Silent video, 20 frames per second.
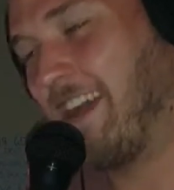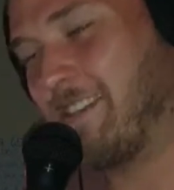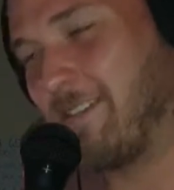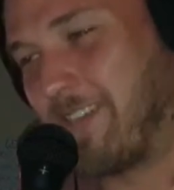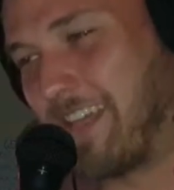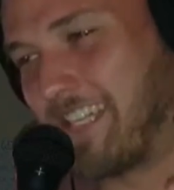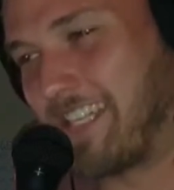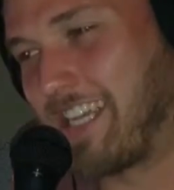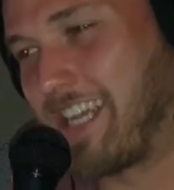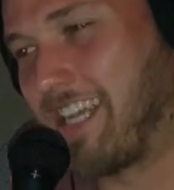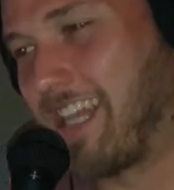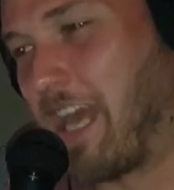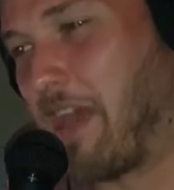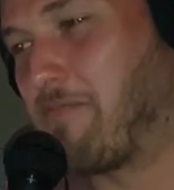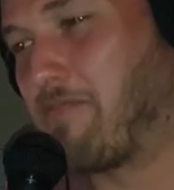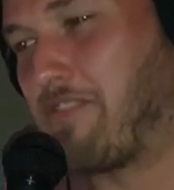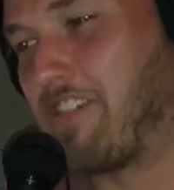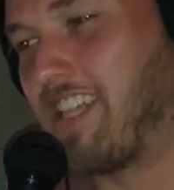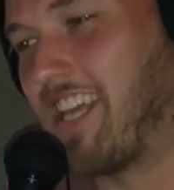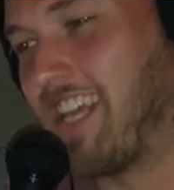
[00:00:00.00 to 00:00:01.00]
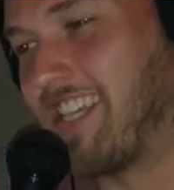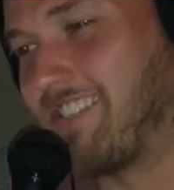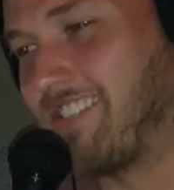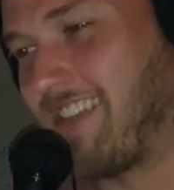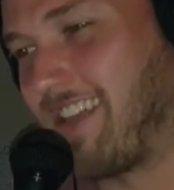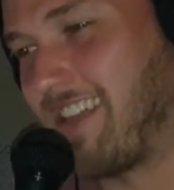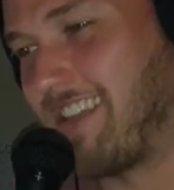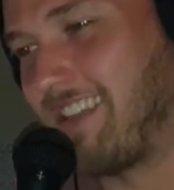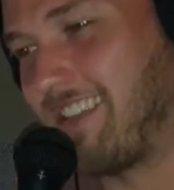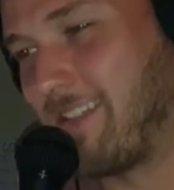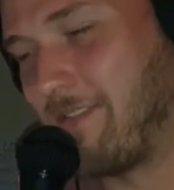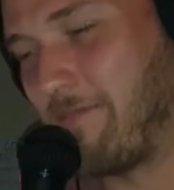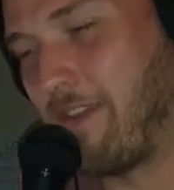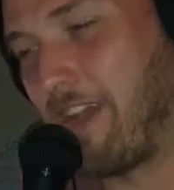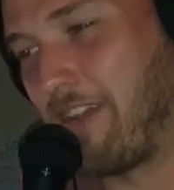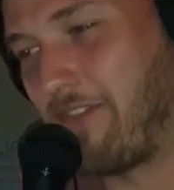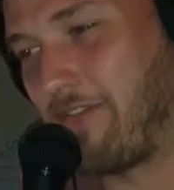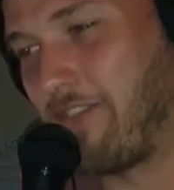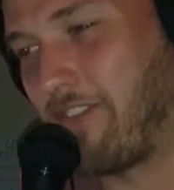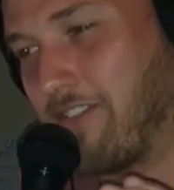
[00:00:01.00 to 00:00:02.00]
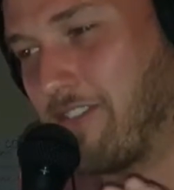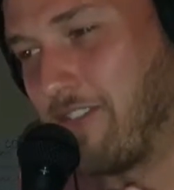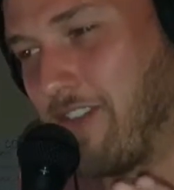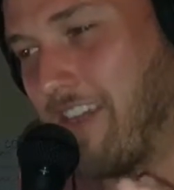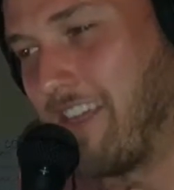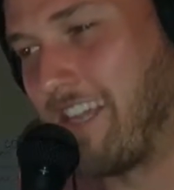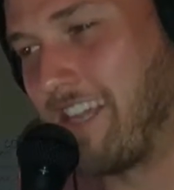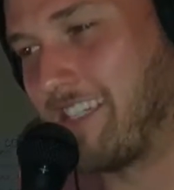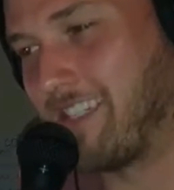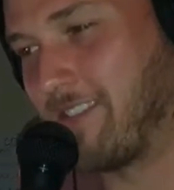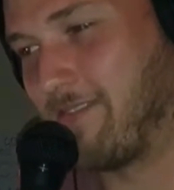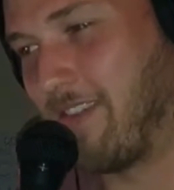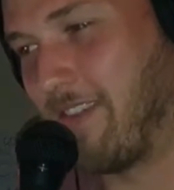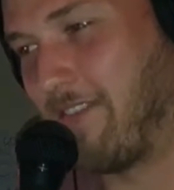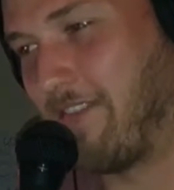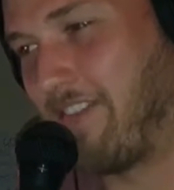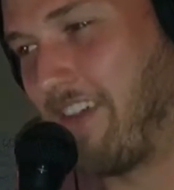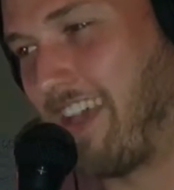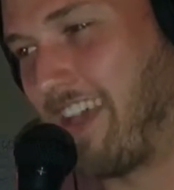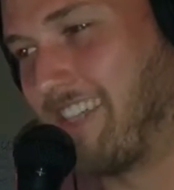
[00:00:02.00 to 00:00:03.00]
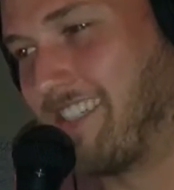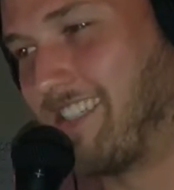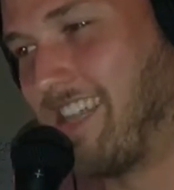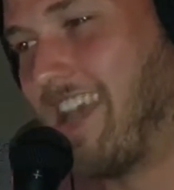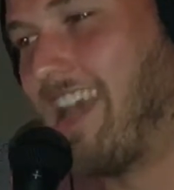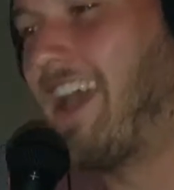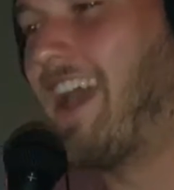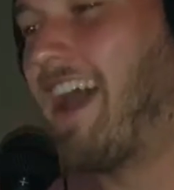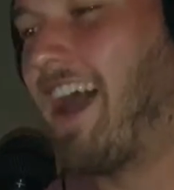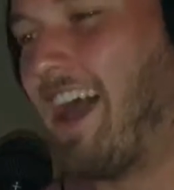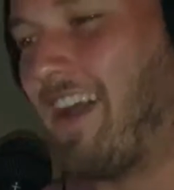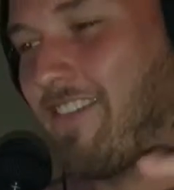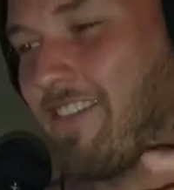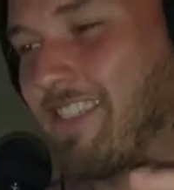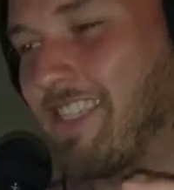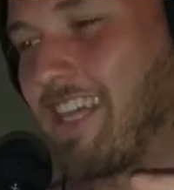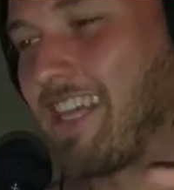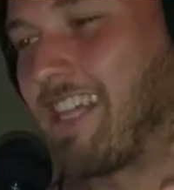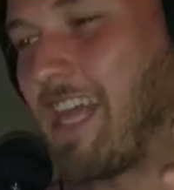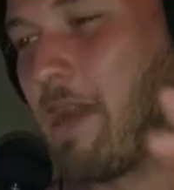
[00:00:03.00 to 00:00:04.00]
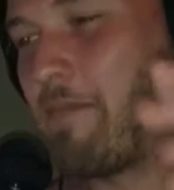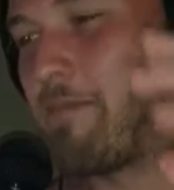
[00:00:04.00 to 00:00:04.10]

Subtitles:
was about to clap, realised that the microphone's right next to my face. I went to